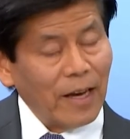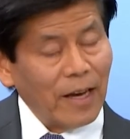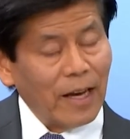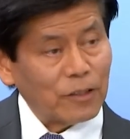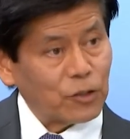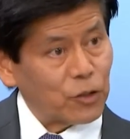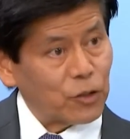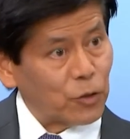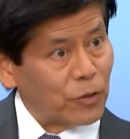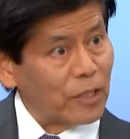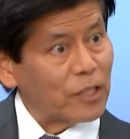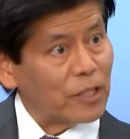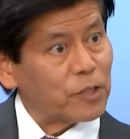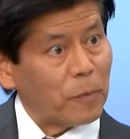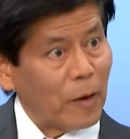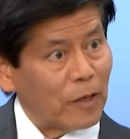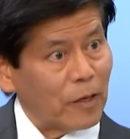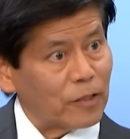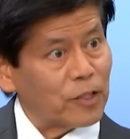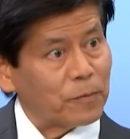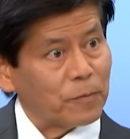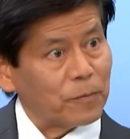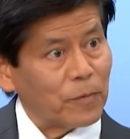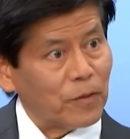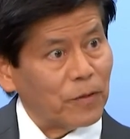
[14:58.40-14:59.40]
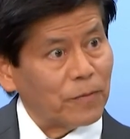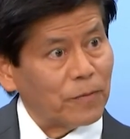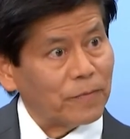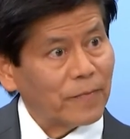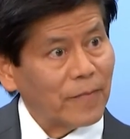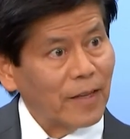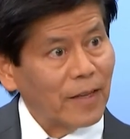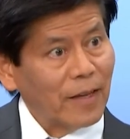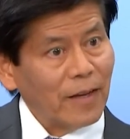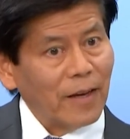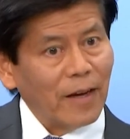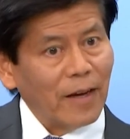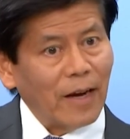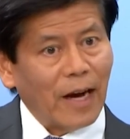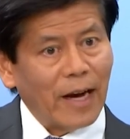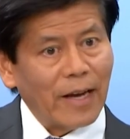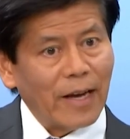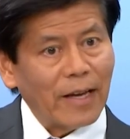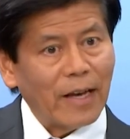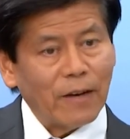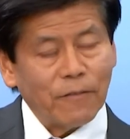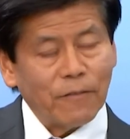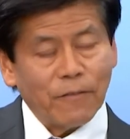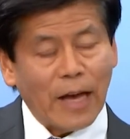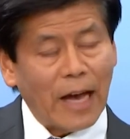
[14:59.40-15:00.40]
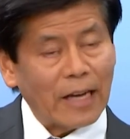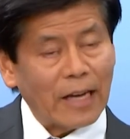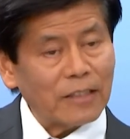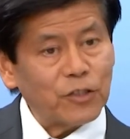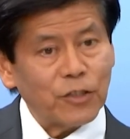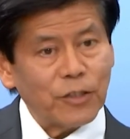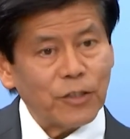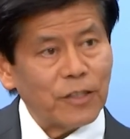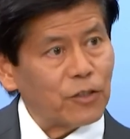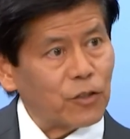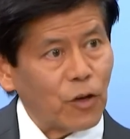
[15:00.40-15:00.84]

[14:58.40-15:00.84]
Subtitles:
as soon as possible. I have actually